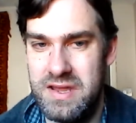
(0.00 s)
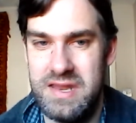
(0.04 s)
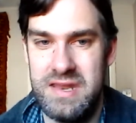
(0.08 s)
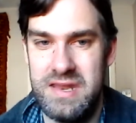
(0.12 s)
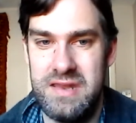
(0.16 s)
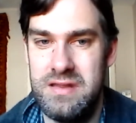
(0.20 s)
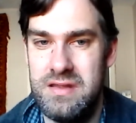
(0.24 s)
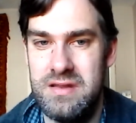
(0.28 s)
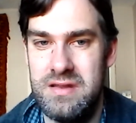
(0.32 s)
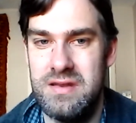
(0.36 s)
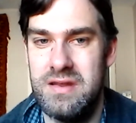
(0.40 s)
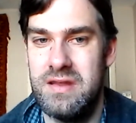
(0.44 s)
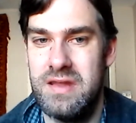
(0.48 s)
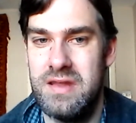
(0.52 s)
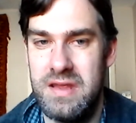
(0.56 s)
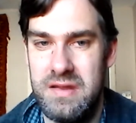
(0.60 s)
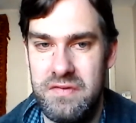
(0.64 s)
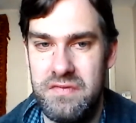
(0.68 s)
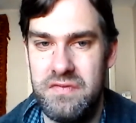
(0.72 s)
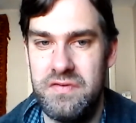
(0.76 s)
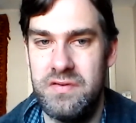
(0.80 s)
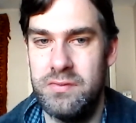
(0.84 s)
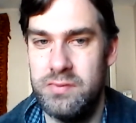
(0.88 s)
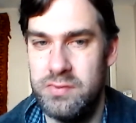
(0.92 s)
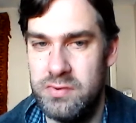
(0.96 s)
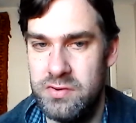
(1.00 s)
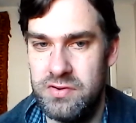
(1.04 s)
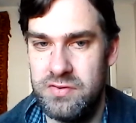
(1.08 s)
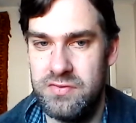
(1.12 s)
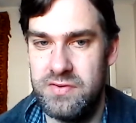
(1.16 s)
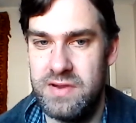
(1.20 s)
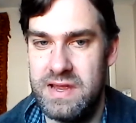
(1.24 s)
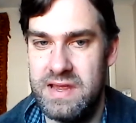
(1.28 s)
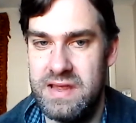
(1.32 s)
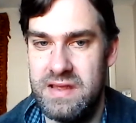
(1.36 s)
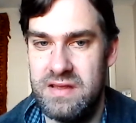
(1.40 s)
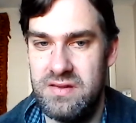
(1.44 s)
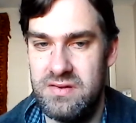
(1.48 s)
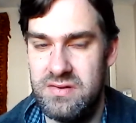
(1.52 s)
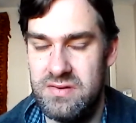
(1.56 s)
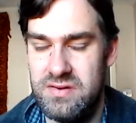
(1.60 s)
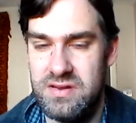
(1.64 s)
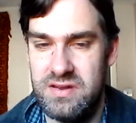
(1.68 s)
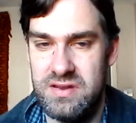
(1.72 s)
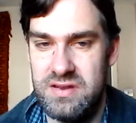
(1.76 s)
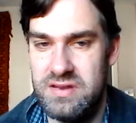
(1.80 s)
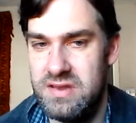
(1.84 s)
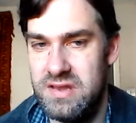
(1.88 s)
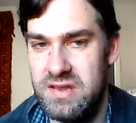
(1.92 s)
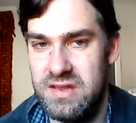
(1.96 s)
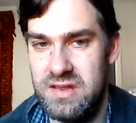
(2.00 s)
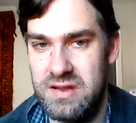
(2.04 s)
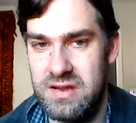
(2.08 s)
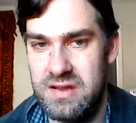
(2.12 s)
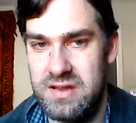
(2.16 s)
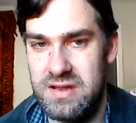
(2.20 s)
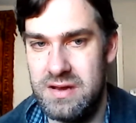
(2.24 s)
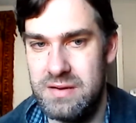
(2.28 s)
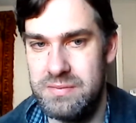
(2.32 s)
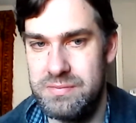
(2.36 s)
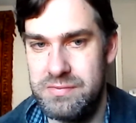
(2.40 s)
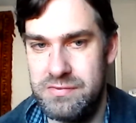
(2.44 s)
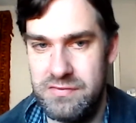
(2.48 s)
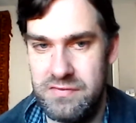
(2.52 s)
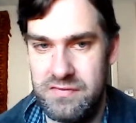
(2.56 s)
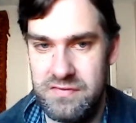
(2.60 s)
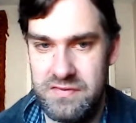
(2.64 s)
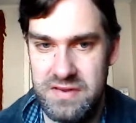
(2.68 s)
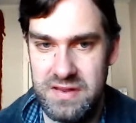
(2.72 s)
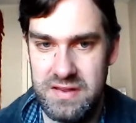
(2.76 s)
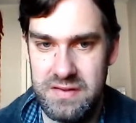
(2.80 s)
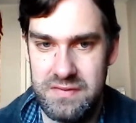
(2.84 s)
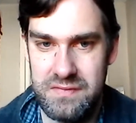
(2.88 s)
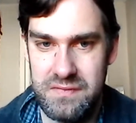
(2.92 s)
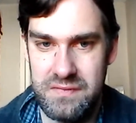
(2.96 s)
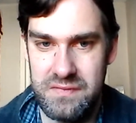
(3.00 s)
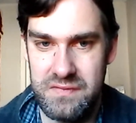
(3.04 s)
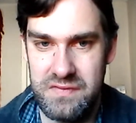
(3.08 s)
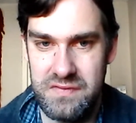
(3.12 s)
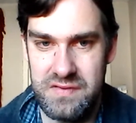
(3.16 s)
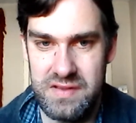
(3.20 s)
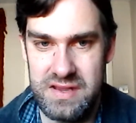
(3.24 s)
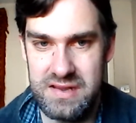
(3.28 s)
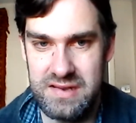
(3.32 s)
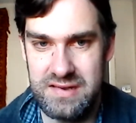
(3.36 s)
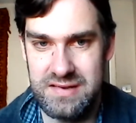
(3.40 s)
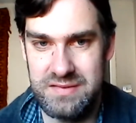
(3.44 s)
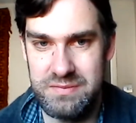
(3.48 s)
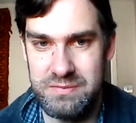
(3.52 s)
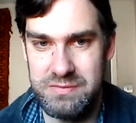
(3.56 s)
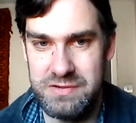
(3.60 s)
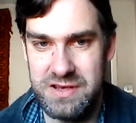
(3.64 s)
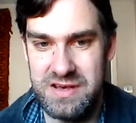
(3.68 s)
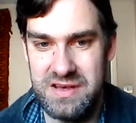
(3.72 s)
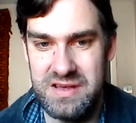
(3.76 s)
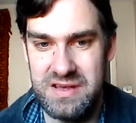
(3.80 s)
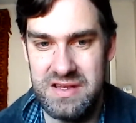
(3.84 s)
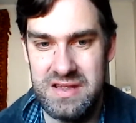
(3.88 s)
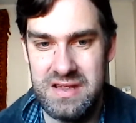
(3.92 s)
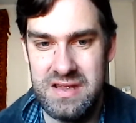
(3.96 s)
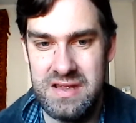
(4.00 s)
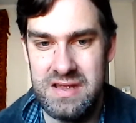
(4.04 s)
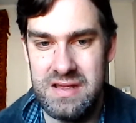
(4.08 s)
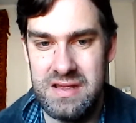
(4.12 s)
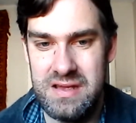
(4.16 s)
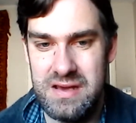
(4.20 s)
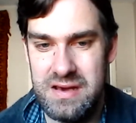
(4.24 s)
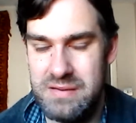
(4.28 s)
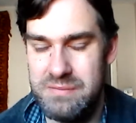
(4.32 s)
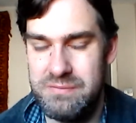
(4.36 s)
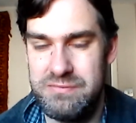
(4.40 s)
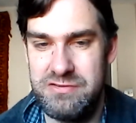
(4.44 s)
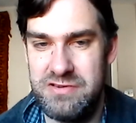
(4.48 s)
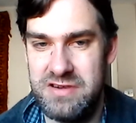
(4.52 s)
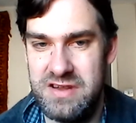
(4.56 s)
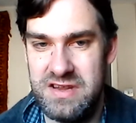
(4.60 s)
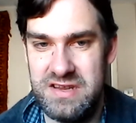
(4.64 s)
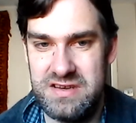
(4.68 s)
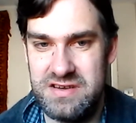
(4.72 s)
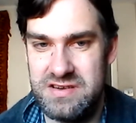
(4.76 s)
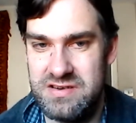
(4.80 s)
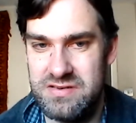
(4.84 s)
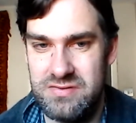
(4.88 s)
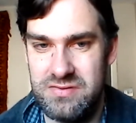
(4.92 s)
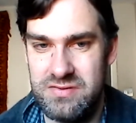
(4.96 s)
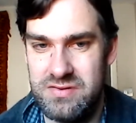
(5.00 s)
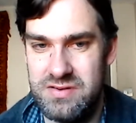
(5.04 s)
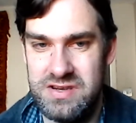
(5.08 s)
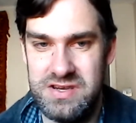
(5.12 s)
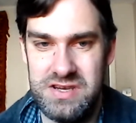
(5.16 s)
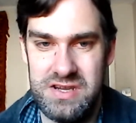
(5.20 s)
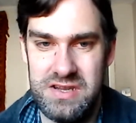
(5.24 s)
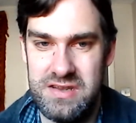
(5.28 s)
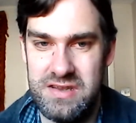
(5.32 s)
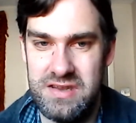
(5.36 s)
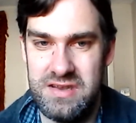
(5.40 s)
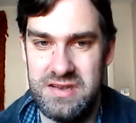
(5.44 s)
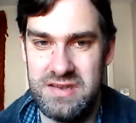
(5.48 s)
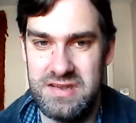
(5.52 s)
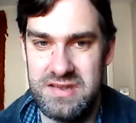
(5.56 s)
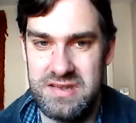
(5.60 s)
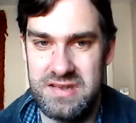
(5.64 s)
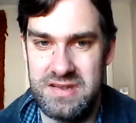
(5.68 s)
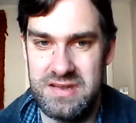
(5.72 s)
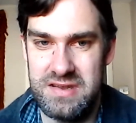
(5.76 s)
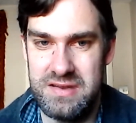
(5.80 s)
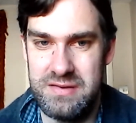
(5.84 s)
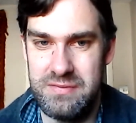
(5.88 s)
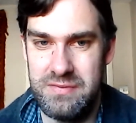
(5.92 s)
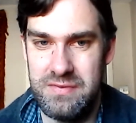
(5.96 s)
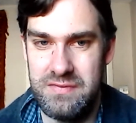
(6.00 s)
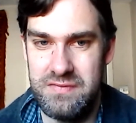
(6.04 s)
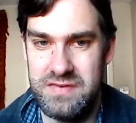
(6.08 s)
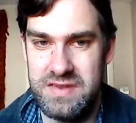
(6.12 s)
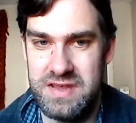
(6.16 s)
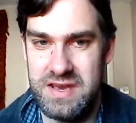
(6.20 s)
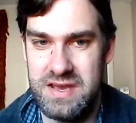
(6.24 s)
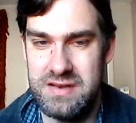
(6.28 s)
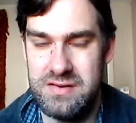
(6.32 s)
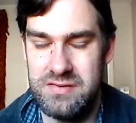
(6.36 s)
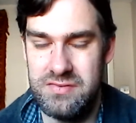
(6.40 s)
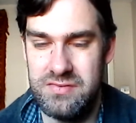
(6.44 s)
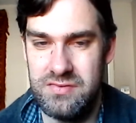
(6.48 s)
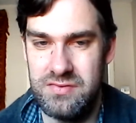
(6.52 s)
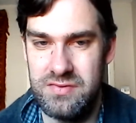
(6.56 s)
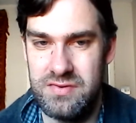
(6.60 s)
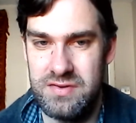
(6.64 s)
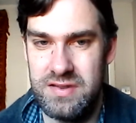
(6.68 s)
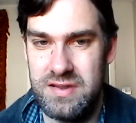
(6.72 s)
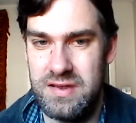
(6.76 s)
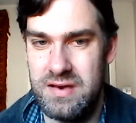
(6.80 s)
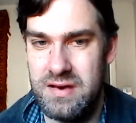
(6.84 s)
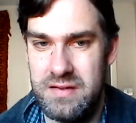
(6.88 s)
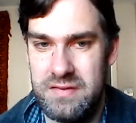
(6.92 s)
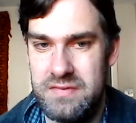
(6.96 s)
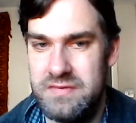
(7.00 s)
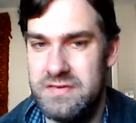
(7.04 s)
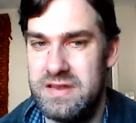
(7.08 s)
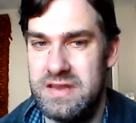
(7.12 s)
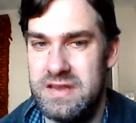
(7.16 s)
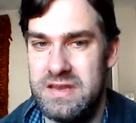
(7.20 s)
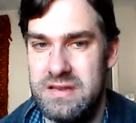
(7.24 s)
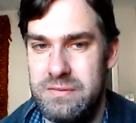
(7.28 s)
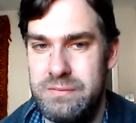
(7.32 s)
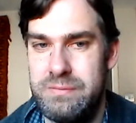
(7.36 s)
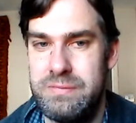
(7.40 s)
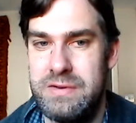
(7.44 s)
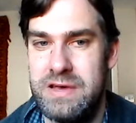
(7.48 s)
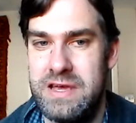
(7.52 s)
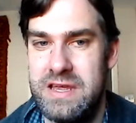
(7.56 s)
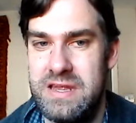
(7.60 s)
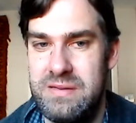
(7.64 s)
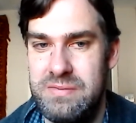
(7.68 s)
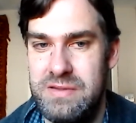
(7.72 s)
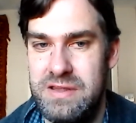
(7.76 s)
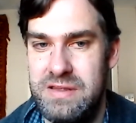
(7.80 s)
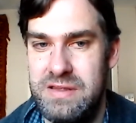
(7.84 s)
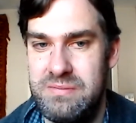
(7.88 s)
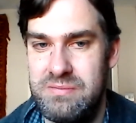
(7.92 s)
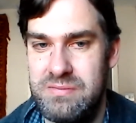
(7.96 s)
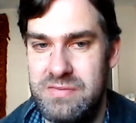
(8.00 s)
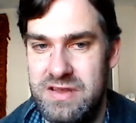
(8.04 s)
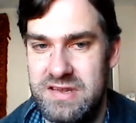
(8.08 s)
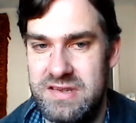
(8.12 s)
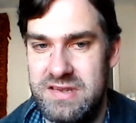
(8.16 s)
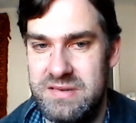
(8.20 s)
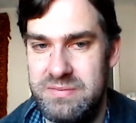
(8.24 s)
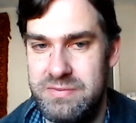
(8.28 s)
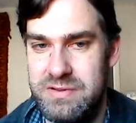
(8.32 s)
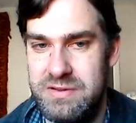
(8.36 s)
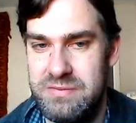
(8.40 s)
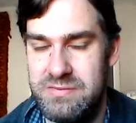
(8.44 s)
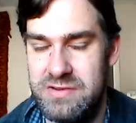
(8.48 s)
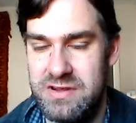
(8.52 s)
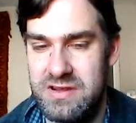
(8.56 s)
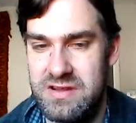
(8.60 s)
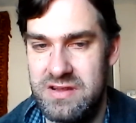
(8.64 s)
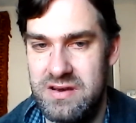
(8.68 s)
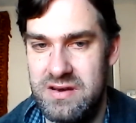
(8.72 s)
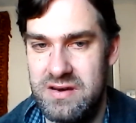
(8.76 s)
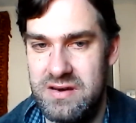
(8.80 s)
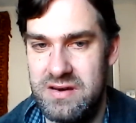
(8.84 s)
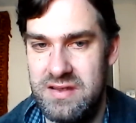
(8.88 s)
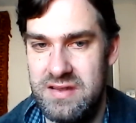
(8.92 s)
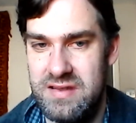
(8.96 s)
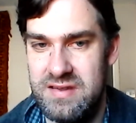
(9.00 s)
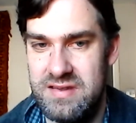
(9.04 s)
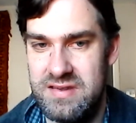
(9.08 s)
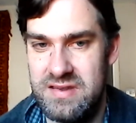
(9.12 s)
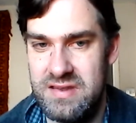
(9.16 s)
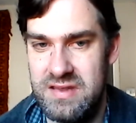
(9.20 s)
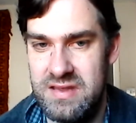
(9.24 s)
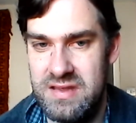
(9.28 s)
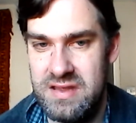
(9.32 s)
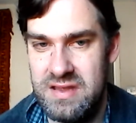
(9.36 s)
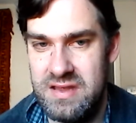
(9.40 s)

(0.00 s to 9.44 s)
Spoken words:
You know, they fooled around and did a couple of different things, but I'm pretty sure she didn't sleep with Daniel, so I think the baby must be Mackay's.